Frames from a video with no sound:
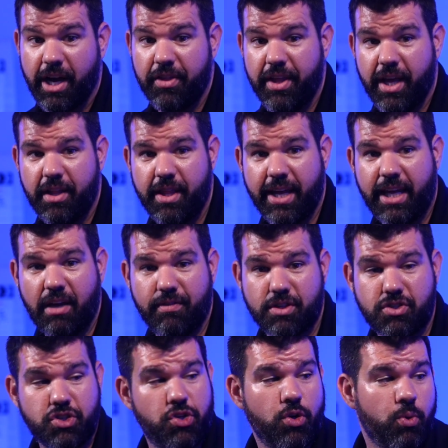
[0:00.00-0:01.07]
And then they give
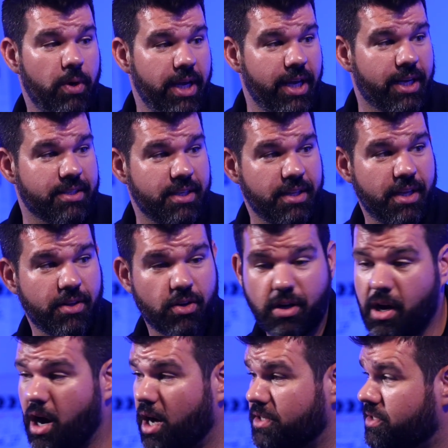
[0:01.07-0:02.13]
us two weeks and then they're
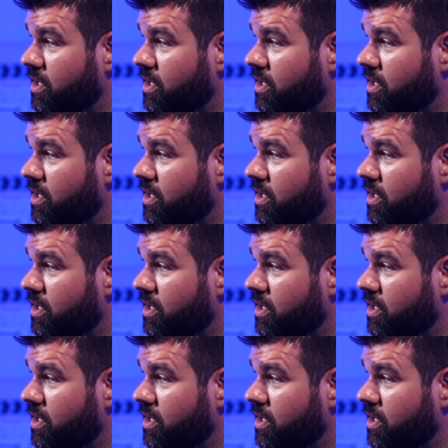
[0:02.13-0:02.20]
gone.